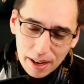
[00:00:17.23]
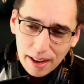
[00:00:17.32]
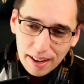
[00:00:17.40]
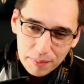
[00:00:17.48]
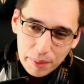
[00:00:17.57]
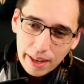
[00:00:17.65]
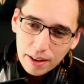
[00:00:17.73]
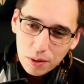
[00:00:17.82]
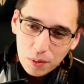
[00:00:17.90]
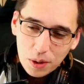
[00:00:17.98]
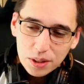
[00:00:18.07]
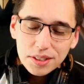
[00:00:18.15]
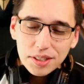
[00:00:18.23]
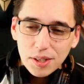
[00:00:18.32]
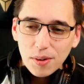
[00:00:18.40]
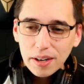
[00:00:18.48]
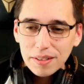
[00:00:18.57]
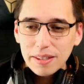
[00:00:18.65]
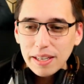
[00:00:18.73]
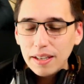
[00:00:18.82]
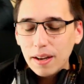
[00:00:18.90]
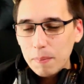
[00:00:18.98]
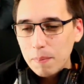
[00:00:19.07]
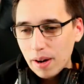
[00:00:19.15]
Halo Wars 2, I think
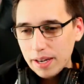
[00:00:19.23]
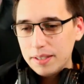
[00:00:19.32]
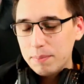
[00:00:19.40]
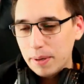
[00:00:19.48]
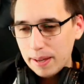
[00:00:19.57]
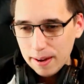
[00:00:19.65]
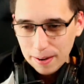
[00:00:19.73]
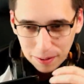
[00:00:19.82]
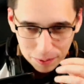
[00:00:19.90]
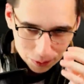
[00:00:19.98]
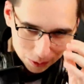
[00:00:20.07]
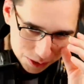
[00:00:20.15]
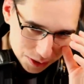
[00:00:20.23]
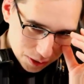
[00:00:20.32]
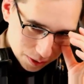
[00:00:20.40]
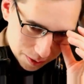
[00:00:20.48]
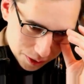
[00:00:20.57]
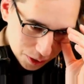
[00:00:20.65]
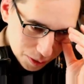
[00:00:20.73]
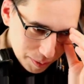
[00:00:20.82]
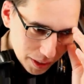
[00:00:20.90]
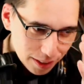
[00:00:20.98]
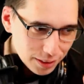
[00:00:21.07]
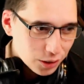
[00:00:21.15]
I might play Halo Wars 2. Just
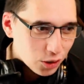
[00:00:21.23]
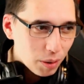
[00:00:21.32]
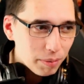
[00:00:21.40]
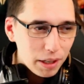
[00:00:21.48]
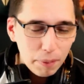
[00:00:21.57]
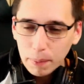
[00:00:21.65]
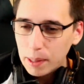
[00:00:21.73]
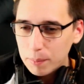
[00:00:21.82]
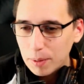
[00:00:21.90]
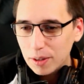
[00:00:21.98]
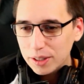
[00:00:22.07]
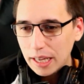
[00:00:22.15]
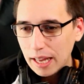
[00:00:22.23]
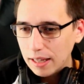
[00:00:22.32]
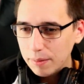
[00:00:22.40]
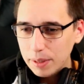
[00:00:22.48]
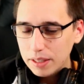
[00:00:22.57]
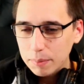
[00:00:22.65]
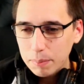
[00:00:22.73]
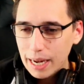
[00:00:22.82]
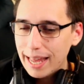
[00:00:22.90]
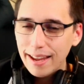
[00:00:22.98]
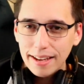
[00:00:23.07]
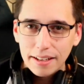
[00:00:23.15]
because so many people are telling me to
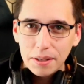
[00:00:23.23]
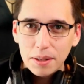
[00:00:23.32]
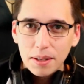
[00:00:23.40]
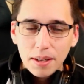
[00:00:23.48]
play it.